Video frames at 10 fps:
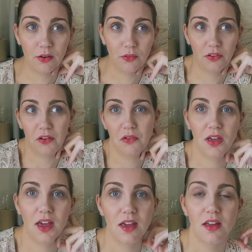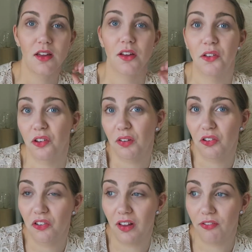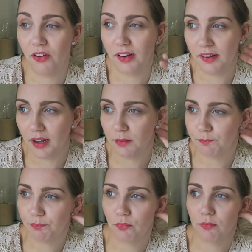And I was like, okay. So I just left it at that.